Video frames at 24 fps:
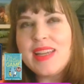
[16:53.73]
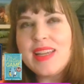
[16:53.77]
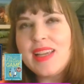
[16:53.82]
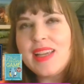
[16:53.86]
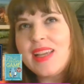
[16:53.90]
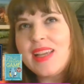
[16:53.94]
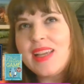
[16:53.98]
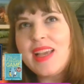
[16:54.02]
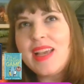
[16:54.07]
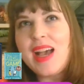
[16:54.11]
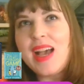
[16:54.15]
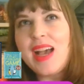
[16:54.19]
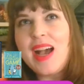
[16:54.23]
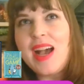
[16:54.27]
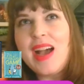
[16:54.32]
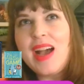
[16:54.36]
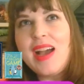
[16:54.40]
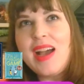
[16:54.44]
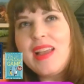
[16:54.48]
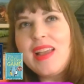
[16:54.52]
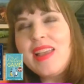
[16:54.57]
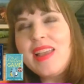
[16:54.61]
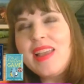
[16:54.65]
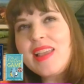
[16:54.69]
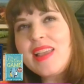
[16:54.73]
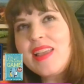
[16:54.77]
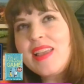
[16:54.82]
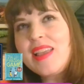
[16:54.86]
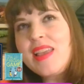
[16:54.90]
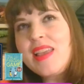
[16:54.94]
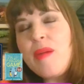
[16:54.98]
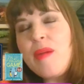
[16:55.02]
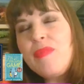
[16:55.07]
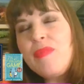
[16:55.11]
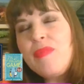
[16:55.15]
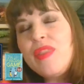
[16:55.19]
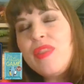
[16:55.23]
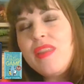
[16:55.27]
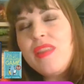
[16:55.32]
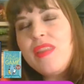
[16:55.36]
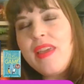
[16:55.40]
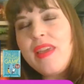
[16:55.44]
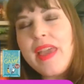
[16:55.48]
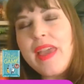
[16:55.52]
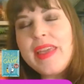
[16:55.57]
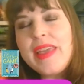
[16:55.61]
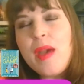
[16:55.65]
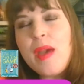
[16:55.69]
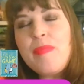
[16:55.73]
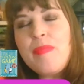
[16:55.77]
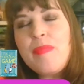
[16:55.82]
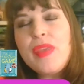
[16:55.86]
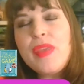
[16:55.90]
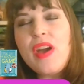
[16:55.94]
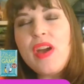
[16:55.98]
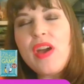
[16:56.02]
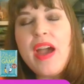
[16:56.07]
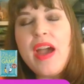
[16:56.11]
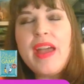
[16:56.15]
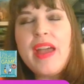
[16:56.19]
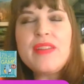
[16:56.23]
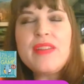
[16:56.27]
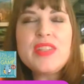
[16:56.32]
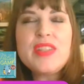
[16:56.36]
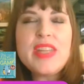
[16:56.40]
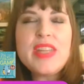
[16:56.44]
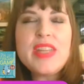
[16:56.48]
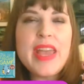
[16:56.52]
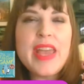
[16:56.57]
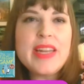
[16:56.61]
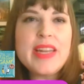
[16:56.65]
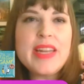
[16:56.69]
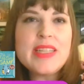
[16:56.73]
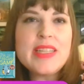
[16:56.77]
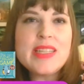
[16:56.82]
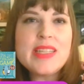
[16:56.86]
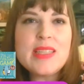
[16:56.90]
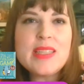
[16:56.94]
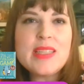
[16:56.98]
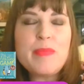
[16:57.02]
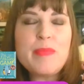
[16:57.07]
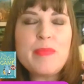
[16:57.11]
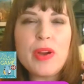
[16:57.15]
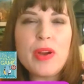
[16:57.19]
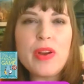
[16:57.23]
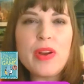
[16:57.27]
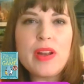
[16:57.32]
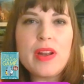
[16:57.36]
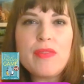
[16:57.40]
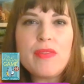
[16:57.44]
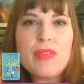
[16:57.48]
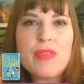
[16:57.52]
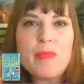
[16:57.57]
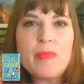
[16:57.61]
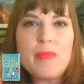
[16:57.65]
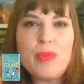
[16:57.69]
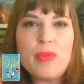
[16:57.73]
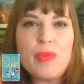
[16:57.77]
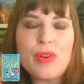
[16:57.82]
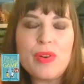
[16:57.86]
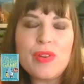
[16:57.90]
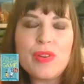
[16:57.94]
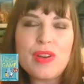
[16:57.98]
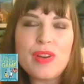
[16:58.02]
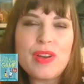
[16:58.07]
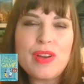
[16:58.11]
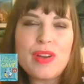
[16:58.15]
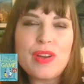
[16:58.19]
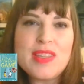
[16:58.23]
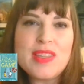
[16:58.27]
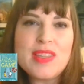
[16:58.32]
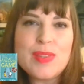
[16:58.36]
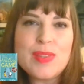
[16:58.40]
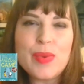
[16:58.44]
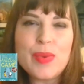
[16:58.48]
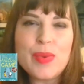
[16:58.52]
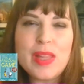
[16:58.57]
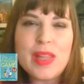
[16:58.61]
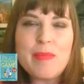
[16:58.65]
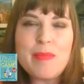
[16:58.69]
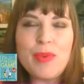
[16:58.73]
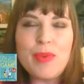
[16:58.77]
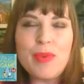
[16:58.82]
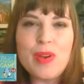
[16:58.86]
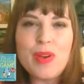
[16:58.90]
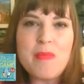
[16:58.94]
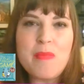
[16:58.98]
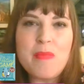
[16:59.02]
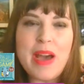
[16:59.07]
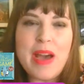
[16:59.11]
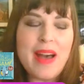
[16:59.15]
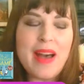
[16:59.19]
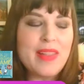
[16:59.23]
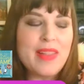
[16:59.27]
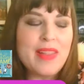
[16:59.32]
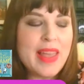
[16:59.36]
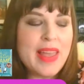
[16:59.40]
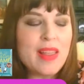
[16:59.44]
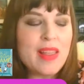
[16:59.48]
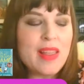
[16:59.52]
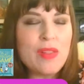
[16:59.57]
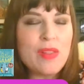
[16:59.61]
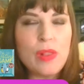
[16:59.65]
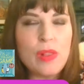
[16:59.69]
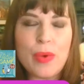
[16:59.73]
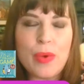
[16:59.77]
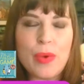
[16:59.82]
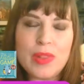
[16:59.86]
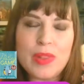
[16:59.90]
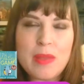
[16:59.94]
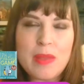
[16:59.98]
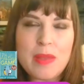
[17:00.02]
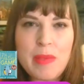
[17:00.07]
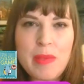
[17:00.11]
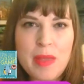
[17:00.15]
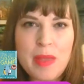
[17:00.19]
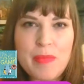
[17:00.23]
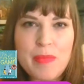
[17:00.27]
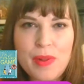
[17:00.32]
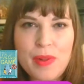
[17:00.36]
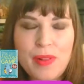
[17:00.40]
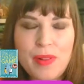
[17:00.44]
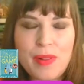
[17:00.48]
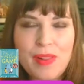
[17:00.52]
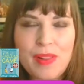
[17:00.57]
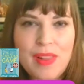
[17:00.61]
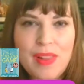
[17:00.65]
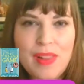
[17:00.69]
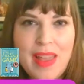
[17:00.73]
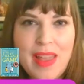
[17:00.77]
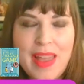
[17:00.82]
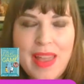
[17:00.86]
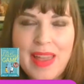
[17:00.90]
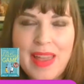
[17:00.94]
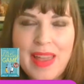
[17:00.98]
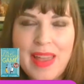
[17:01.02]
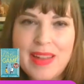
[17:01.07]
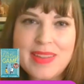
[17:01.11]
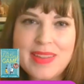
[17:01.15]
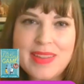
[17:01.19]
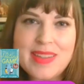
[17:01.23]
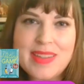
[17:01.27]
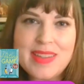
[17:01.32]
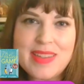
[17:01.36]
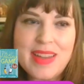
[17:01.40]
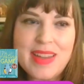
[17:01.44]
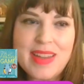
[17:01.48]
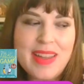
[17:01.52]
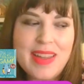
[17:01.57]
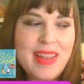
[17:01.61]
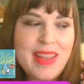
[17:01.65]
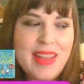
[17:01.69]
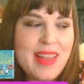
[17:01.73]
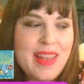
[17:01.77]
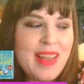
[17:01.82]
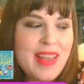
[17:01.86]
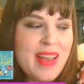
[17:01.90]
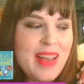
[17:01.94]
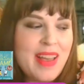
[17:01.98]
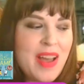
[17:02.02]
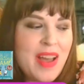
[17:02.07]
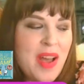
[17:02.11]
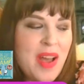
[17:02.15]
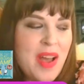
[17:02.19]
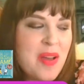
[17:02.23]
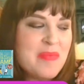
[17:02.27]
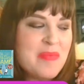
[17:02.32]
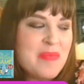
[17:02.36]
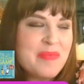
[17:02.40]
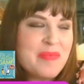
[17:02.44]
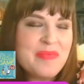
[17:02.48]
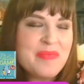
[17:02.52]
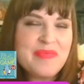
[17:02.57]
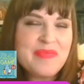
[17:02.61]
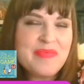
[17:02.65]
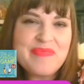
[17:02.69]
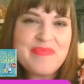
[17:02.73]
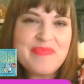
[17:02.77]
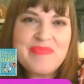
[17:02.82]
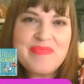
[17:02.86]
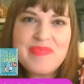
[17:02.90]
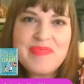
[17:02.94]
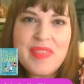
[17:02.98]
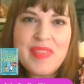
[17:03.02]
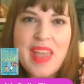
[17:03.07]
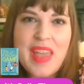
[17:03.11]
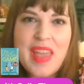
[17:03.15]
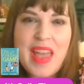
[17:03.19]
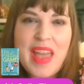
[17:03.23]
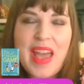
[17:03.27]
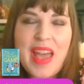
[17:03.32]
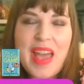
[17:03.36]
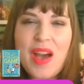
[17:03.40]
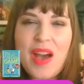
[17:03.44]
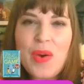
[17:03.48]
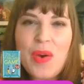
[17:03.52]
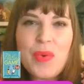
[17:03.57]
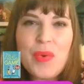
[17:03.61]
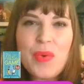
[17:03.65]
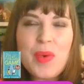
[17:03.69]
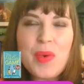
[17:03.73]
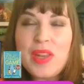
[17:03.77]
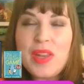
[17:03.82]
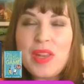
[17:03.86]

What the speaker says: it kept the kind of tender spirit of the book. It's really a book about like lonely people and um, how when you're